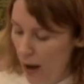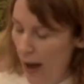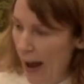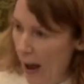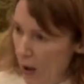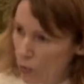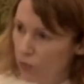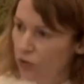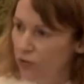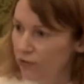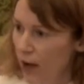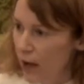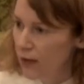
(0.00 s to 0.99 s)
A house
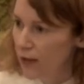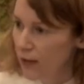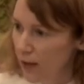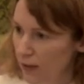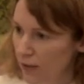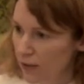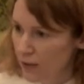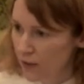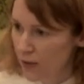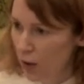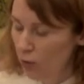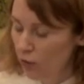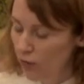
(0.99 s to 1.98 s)
divided against
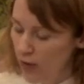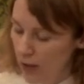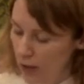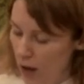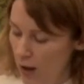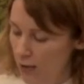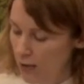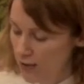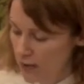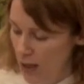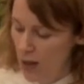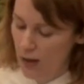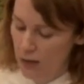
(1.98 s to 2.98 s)
itself cannot
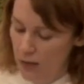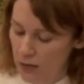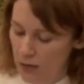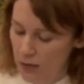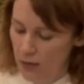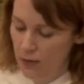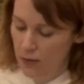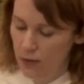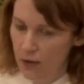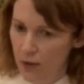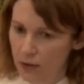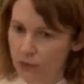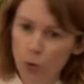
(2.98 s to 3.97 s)
stand.
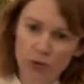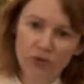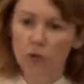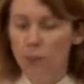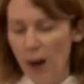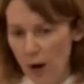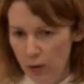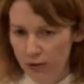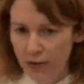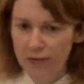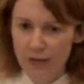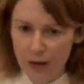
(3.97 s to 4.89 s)
Of course, this power doesn't